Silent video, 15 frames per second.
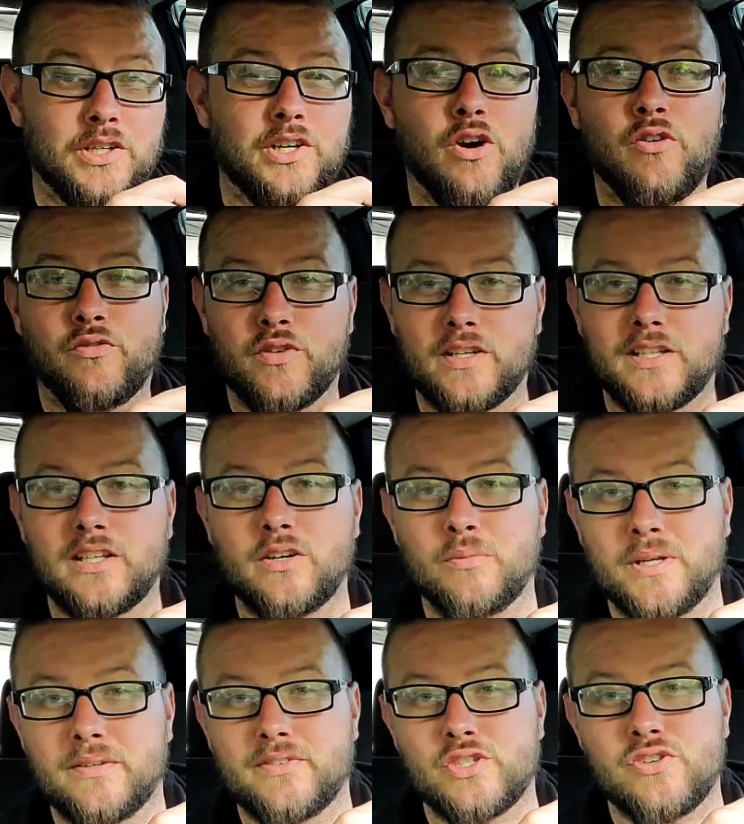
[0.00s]
gonna go for a little
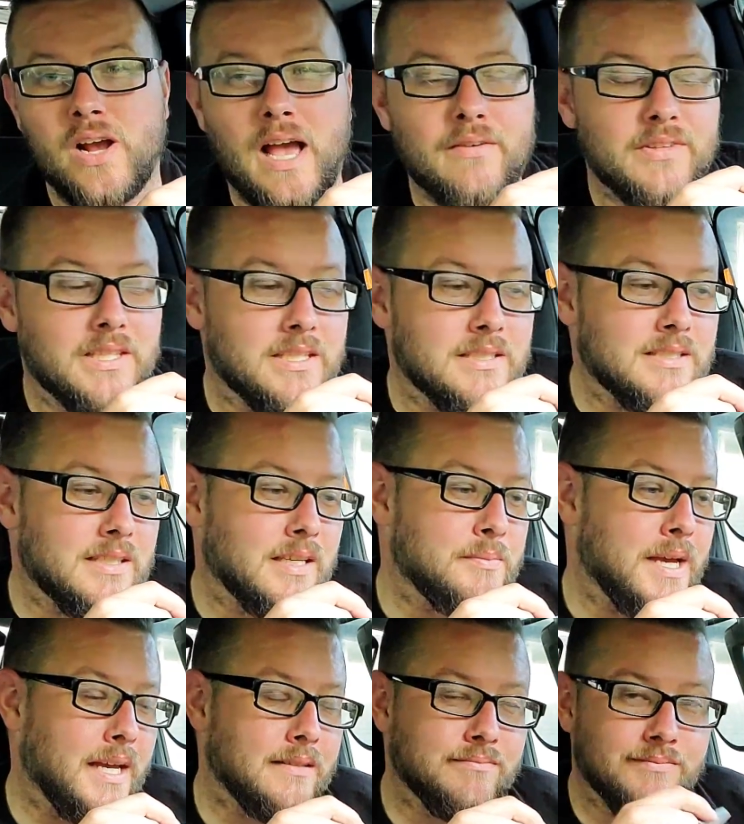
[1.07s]
bit of a drive in this thing,
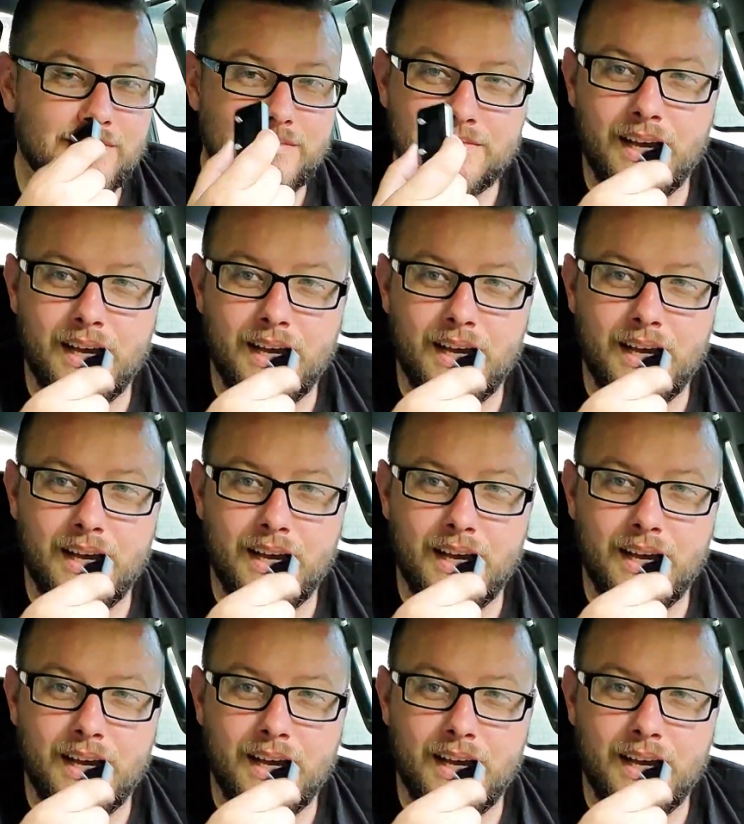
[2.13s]
man.